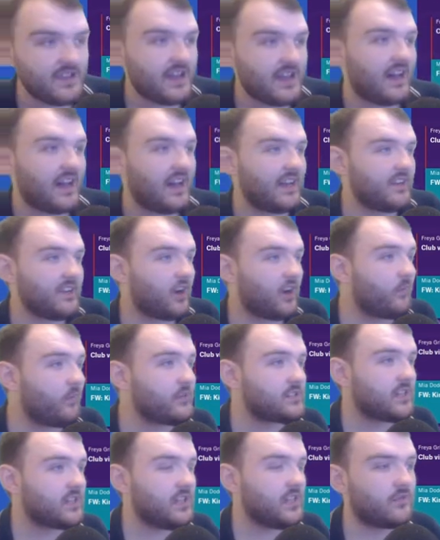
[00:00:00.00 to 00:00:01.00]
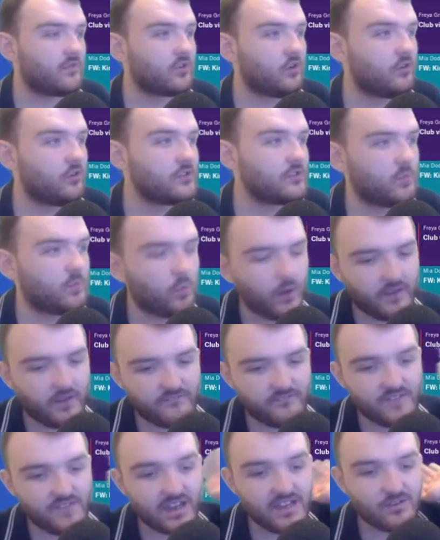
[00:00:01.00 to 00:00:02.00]
And obviously, of course, we
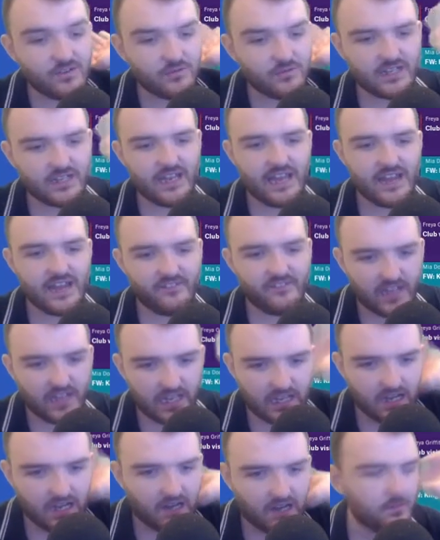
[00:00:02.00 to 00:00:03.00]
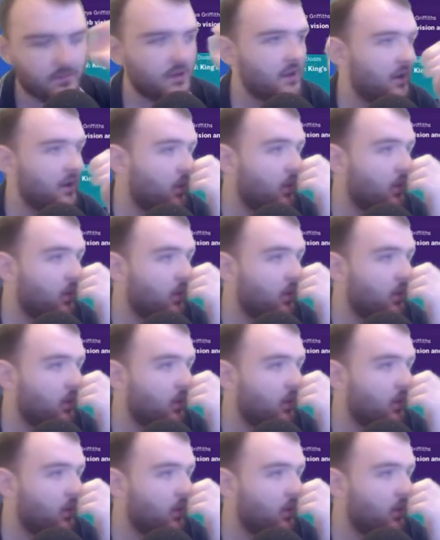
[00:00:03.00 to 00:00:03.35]
failed in the FA Cup.